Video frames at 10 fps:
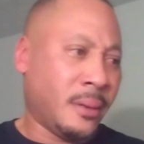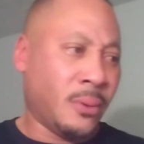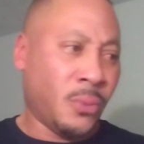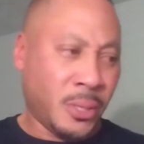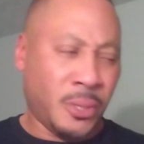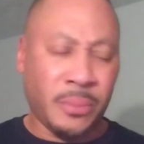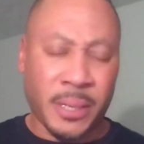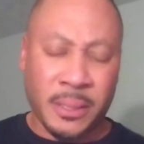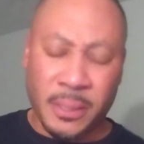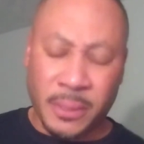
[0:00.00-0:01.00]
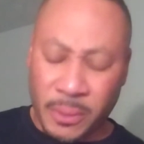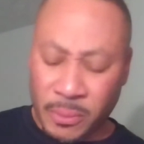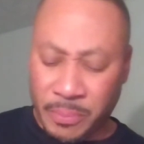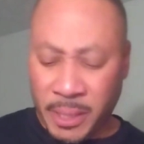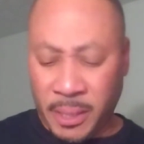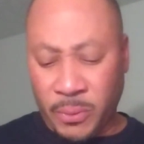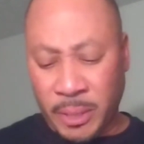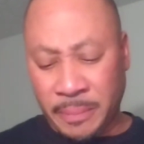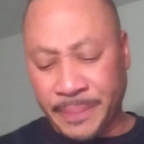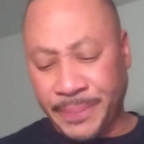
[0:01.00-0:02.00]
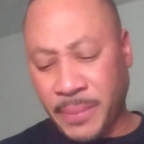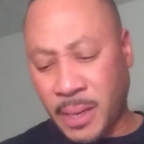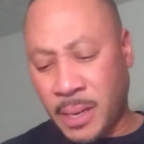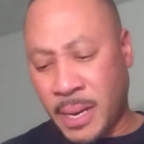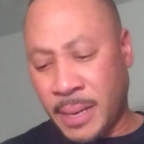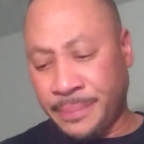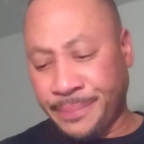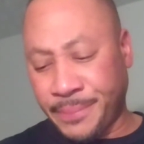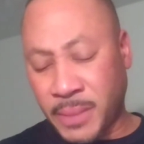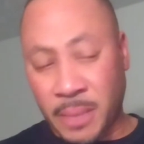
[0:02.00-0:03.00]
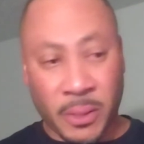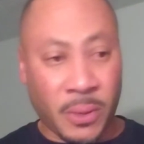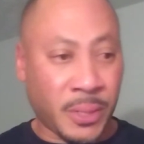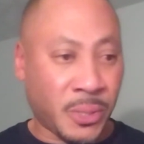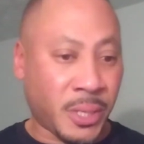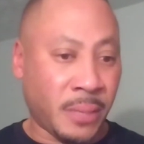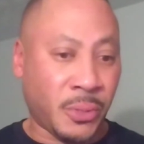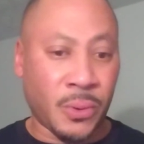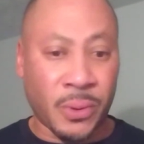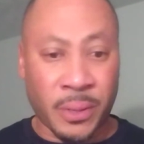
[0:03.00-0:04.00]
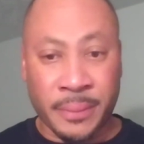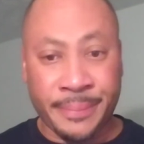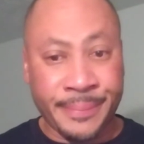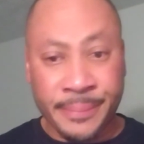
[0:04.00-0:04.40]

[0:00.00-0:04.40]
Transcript: I don't want to, but I tend to do. But anyway, um, I'm going to go with the same score.